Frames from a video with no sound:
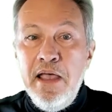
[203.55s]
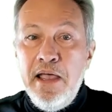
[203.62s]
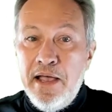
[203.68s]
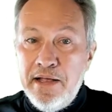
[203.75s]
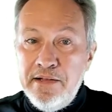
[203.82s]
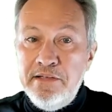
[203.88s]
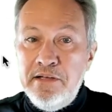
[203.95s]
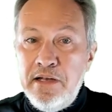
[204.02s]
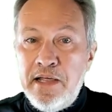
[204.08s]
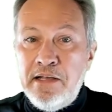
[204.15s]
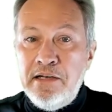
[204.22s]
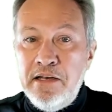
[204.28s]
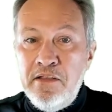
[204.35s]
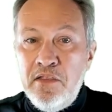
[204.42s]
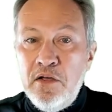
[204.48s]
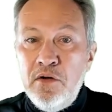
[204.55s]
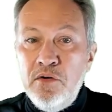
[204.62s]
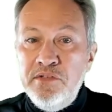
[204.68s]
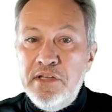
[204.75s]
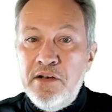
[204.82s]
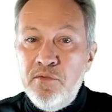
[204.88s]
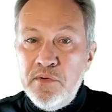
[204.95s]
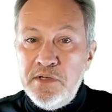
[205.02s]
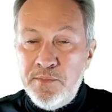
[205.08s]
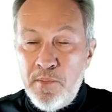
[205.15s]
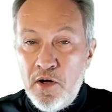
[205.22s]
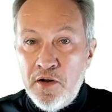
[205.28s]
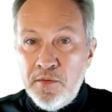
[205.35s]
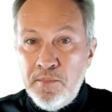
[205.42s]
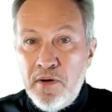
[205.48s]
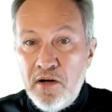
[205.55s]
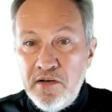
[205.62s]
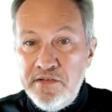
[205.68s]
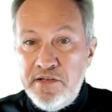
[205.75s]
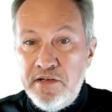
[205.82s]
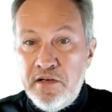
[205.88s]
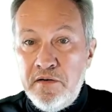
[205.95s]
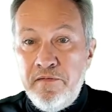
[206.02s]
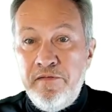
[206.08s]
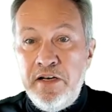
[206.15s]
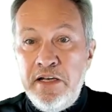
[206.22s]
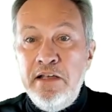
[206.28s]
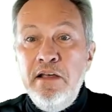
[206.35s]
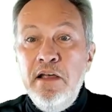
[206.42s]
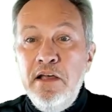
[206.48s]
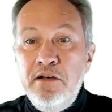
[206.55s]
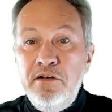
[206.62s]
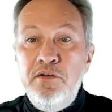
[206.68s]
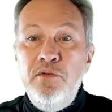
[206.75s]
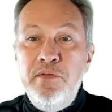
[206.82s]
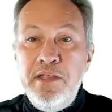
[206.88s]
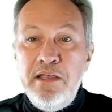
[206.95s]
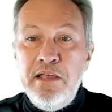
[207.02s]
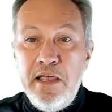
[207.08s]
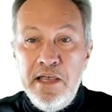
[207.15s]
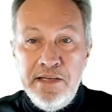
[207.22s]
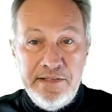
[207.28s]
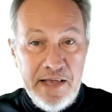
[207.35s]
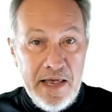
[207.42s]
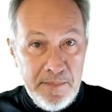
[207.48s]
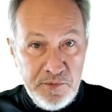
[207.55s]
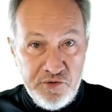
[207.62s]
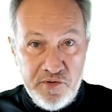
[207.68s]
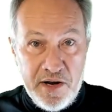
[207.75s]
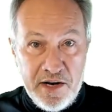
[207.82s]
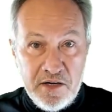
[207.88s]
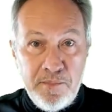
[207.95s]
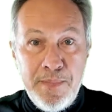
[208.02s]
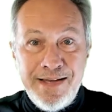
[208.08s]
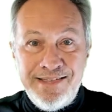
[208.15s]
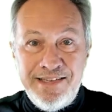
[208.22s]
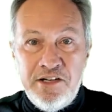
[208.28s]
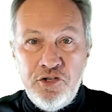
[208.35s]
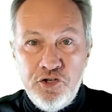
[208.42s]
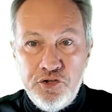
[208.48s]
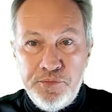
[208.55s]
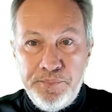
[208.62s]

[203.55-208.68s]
and selecting those that respond positively to the isAbstract message.